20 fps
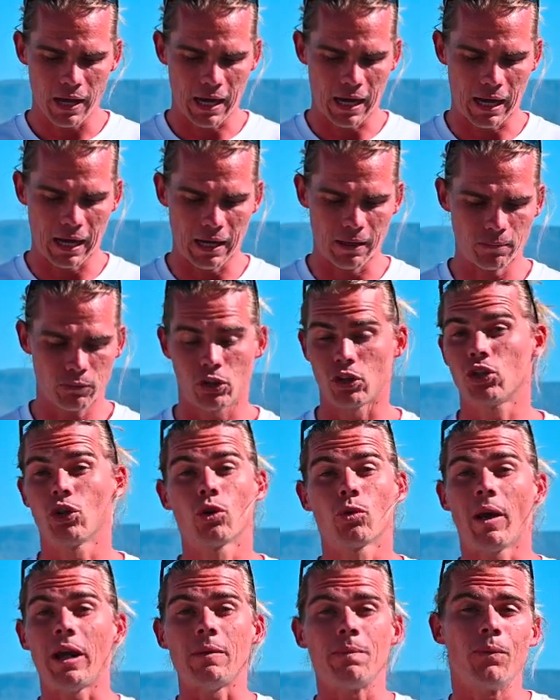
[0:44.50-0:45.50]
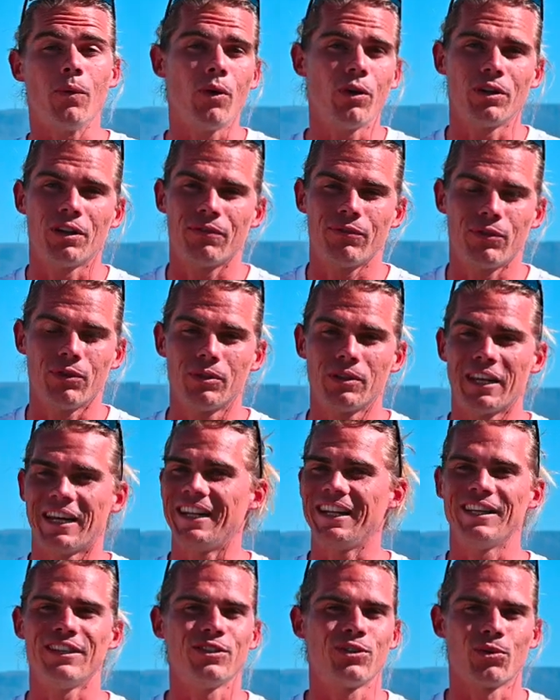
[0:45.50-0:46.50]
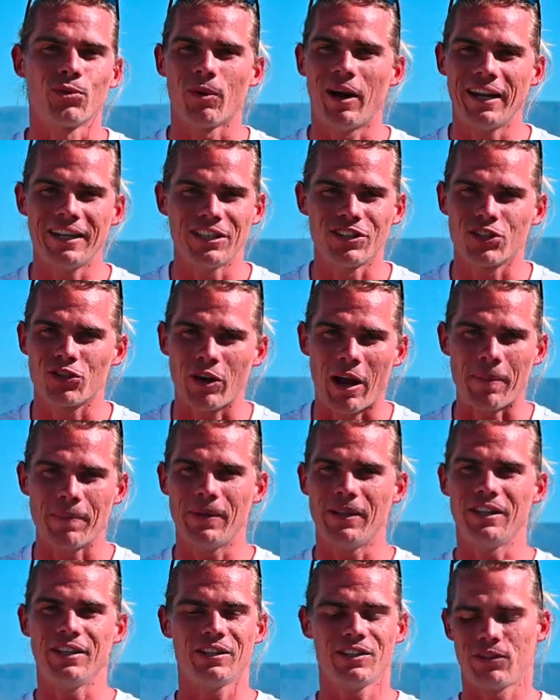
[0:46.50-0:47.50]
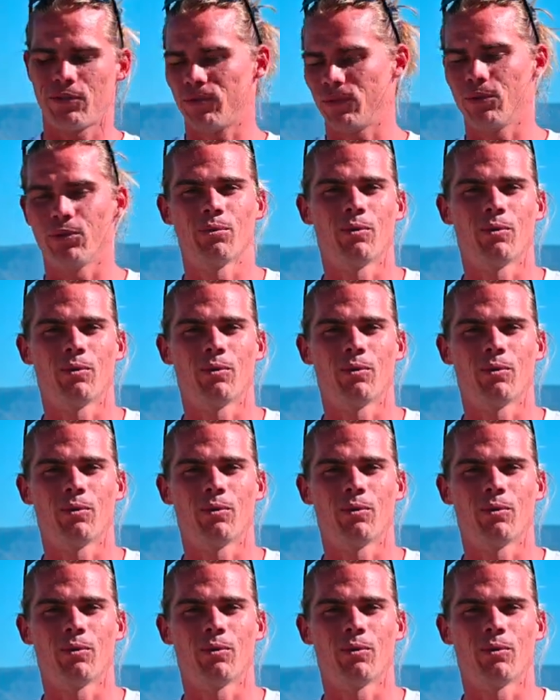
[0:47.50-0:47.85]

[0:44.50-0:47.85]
So it's a great board if you're getting into riding strapless,